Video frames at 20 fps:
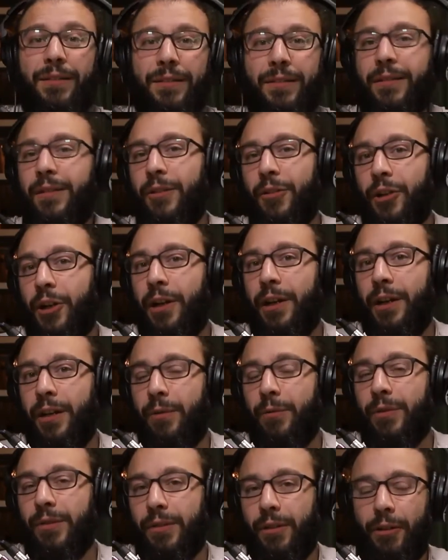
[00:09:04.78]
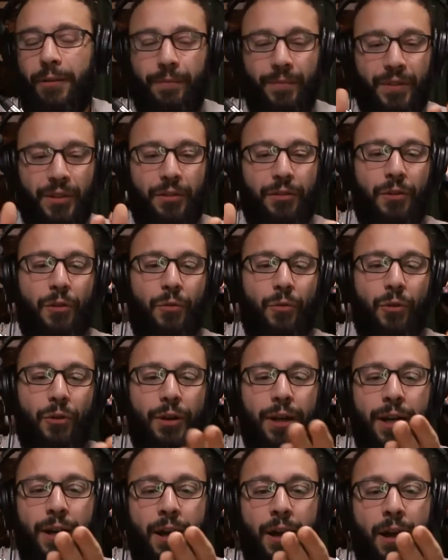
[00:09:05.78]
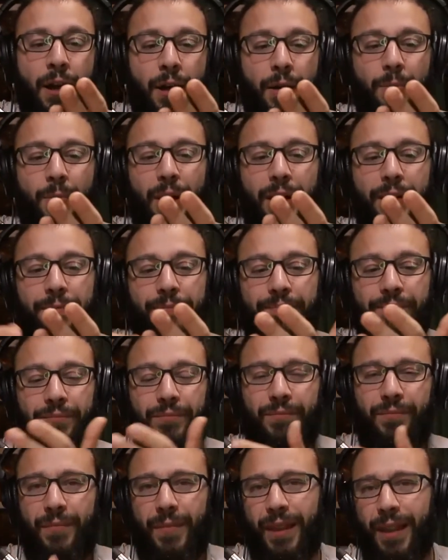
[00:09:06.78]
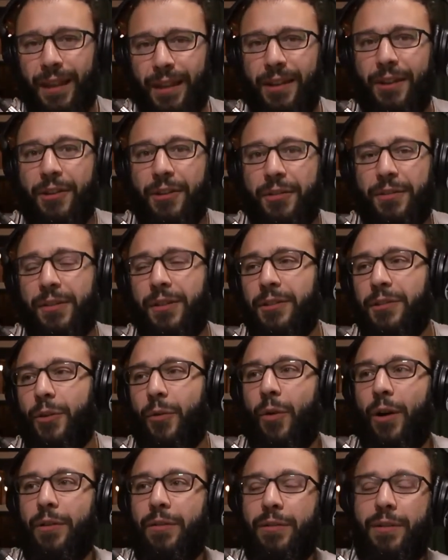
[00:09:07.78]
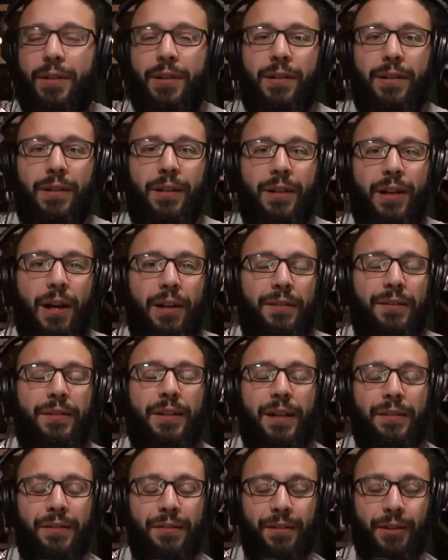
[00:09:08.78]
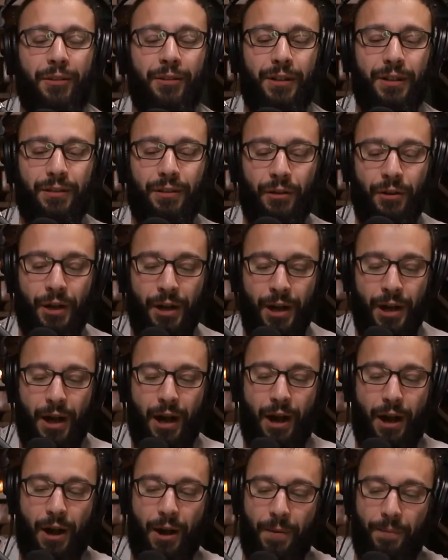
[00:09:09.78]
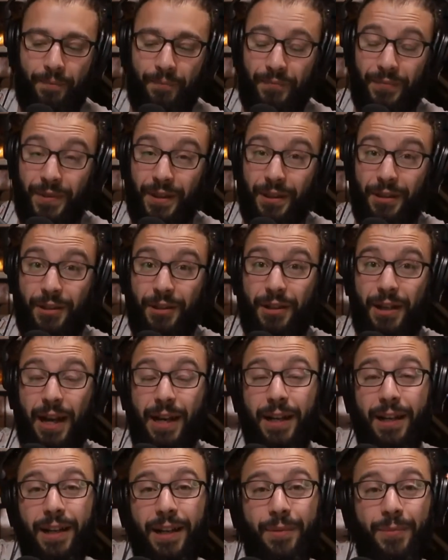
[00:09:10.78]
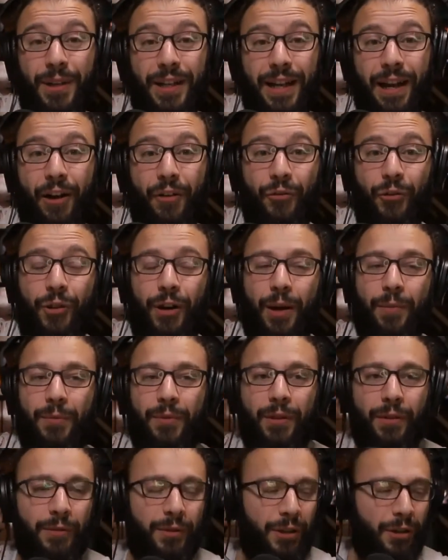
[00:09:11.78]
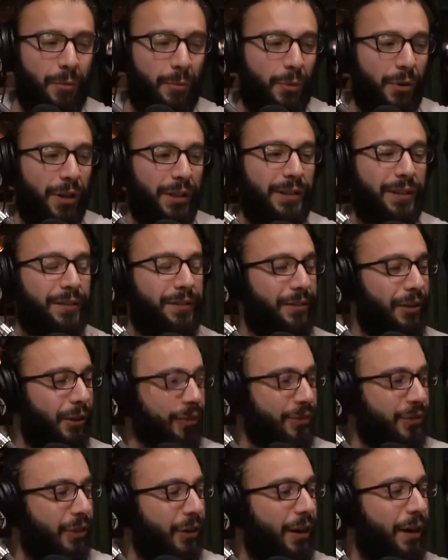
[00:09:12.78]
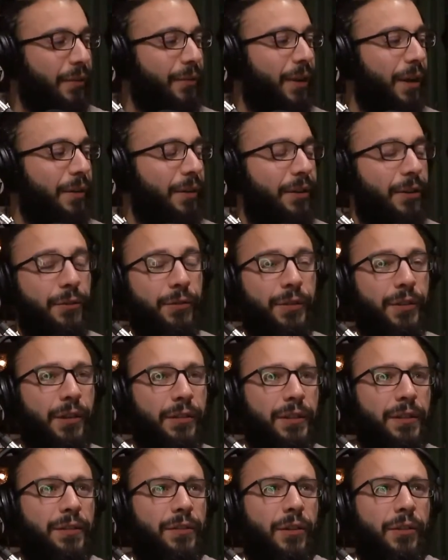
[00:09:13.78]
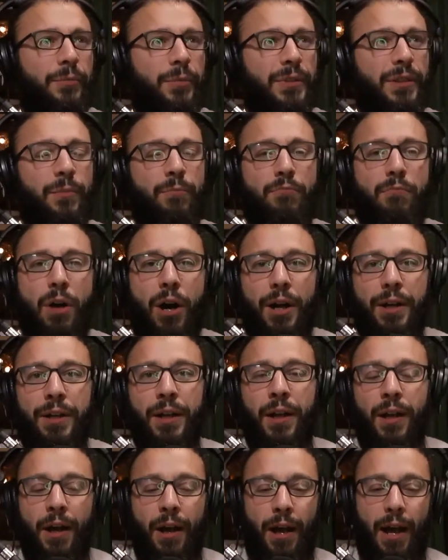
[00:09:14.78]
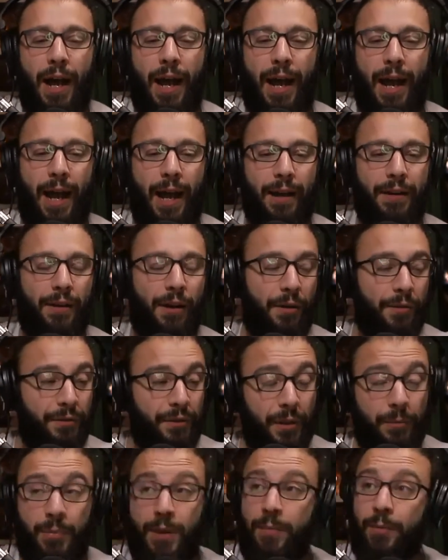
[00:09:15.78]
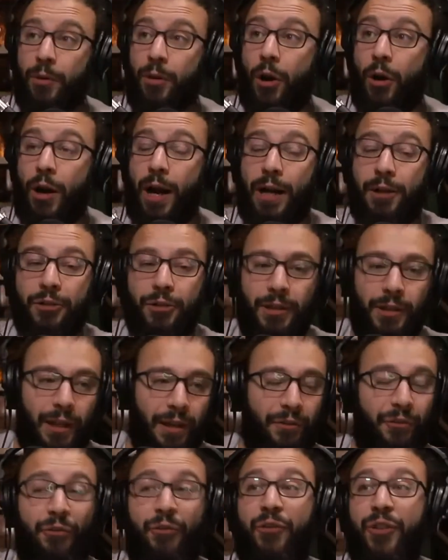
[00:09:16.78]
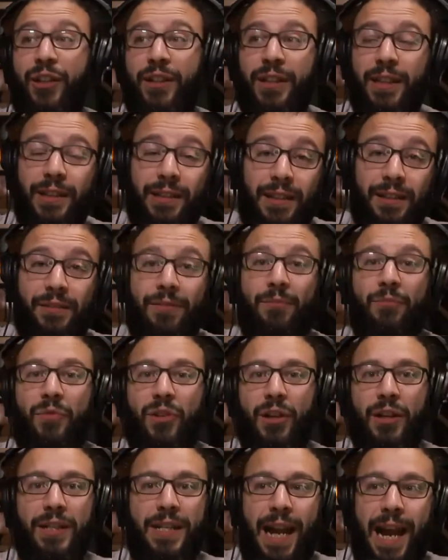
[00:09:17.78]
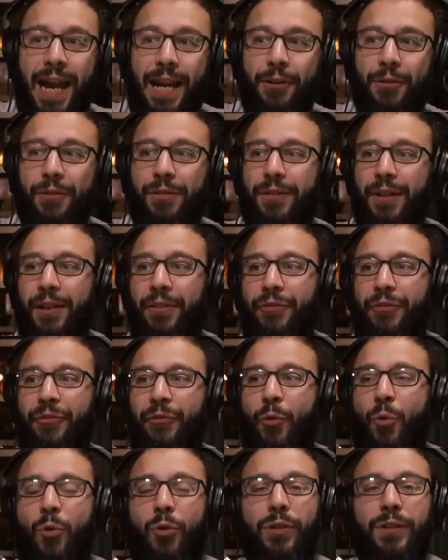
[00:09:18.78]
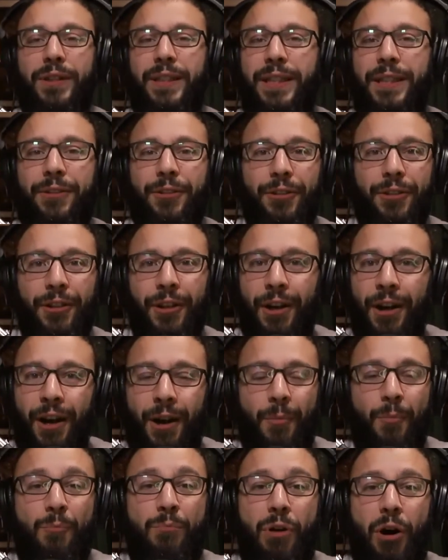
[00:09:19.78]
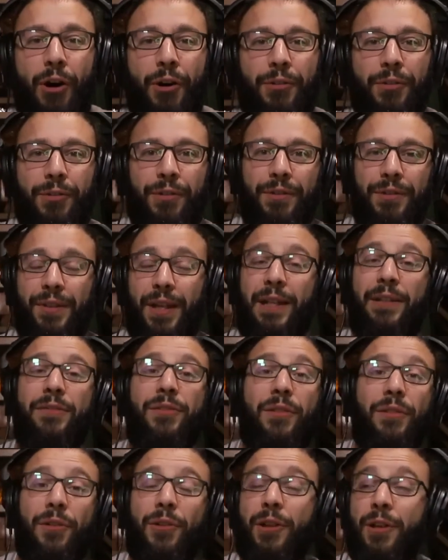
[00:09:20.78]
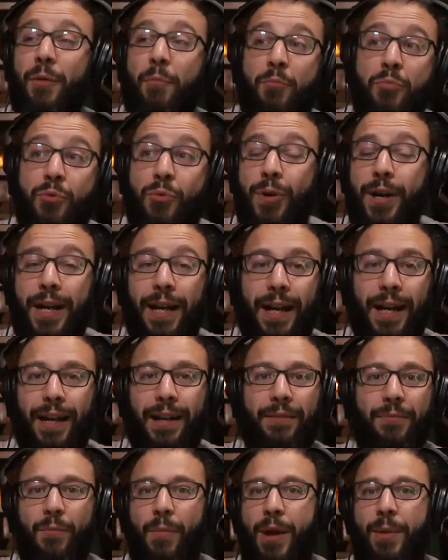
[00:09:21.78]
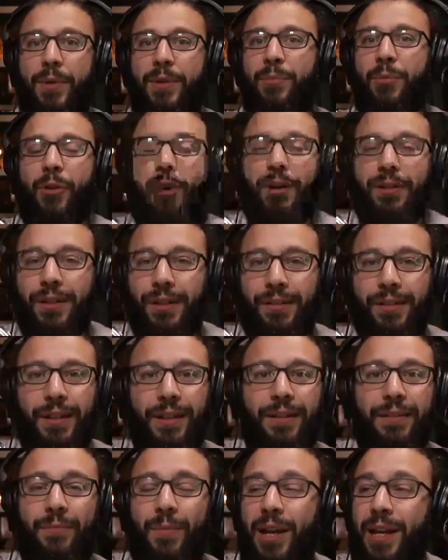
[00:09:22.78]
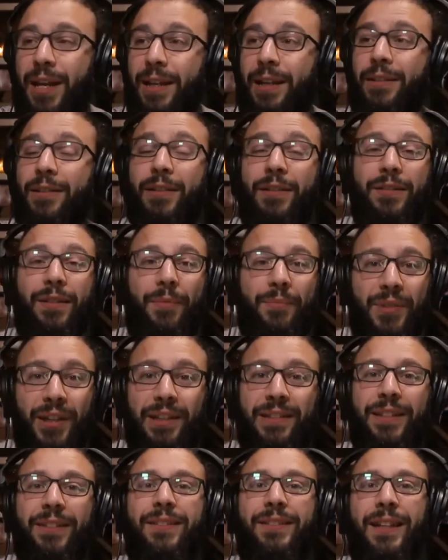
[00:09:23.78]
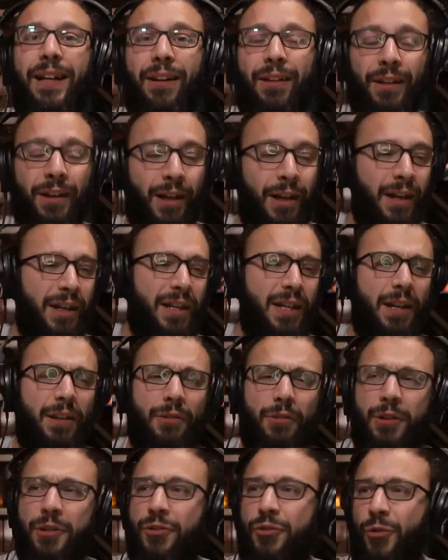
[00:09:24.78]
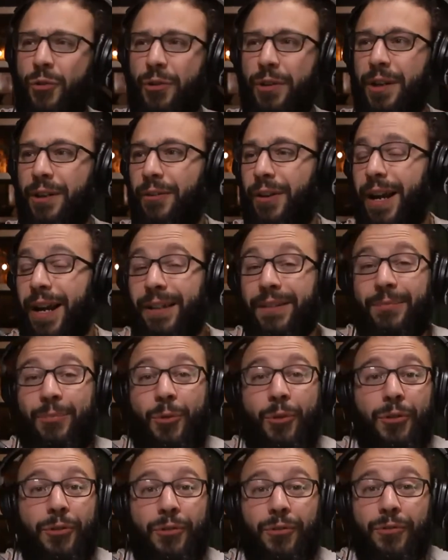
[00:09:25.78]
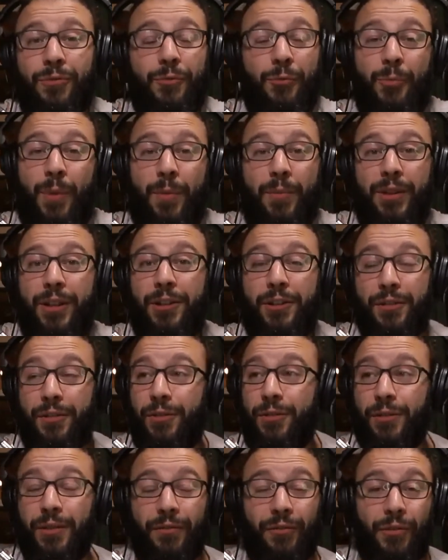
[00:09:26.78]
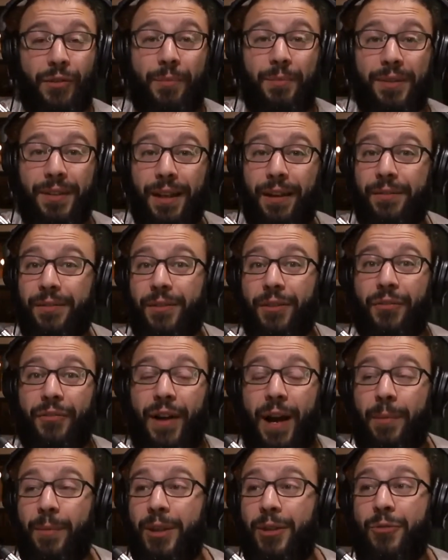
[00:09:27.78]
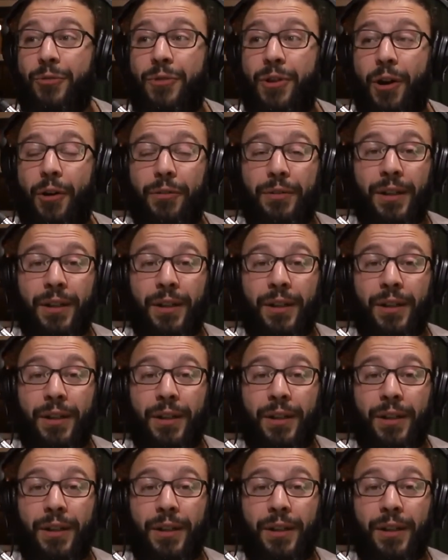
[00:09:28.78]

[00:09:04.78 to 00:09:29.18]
you're cutting it with salt, so don't worry. But you know, you still don't want cuts necessarily. So you kind of need to be careful. And I'm, you know, putting the salt on, or not the salt, but the mud. And some people are actually like filling these containers, like 4-liter bottles. And so they're going to bring it and maybe process it and make it into something to sell either in Jordan or export, or maybe they just use it for themselves, their family, who knows.